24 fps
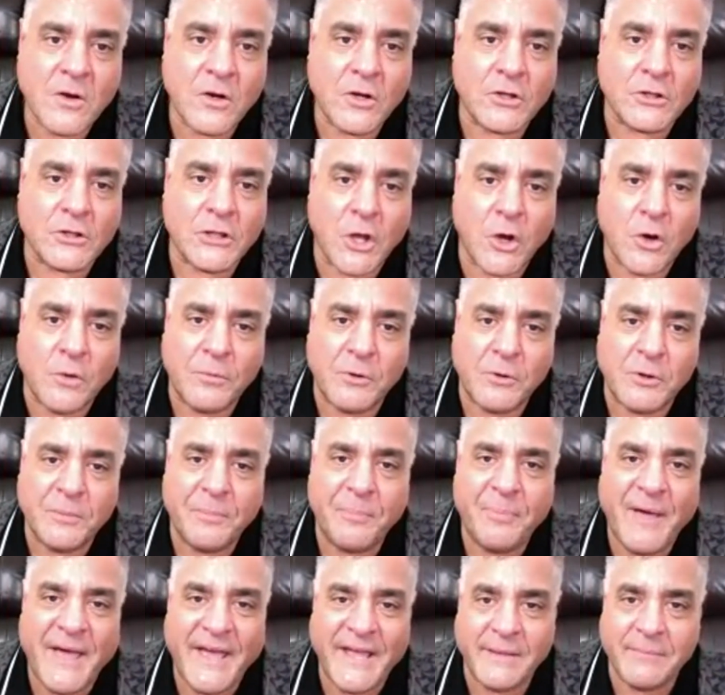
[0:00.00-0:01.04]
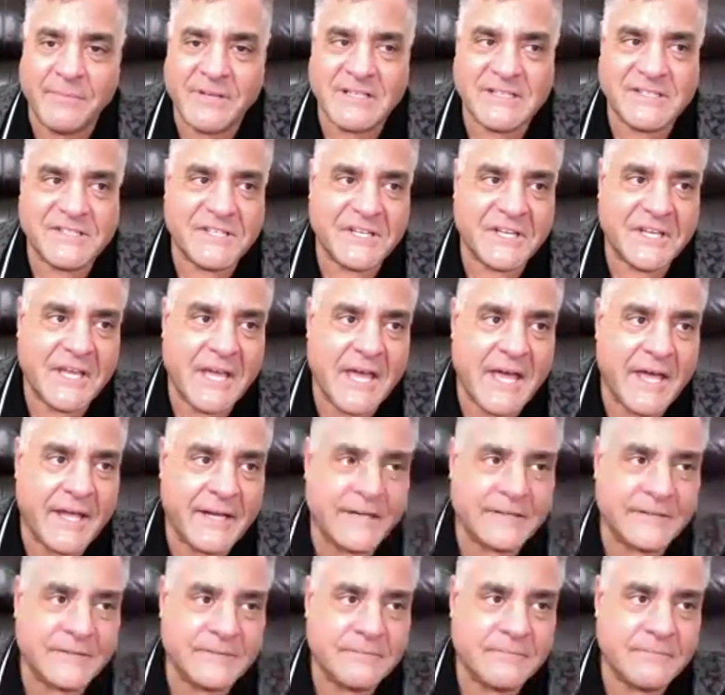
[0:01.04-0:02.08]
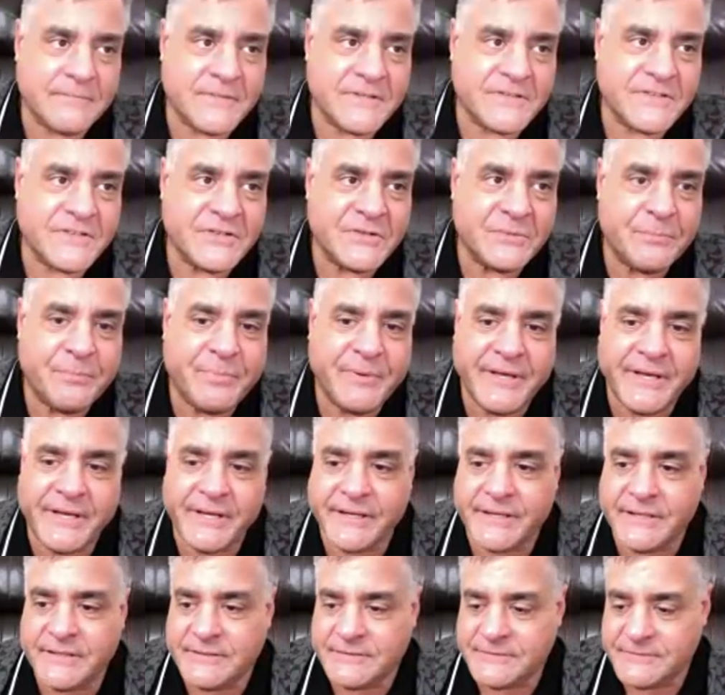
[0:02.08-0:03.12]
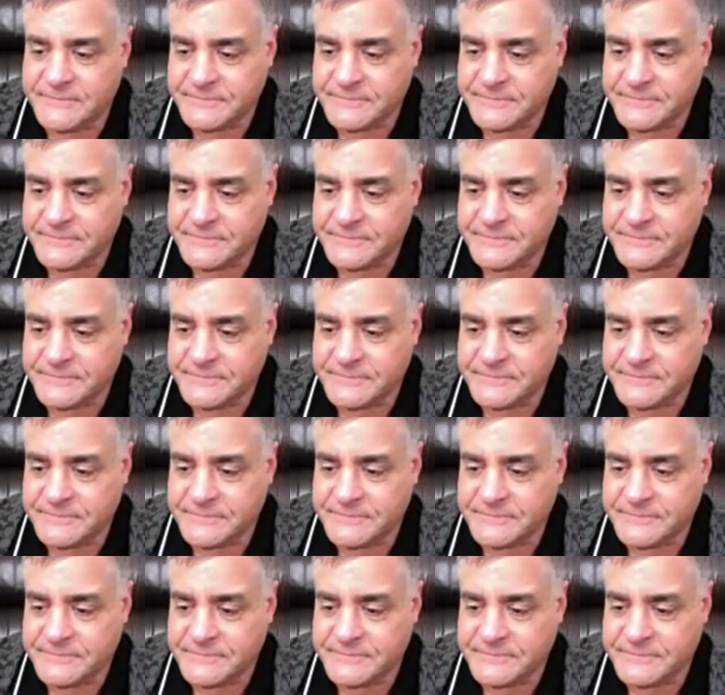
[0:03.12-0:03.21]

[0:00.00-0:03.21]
global payments again. This is big.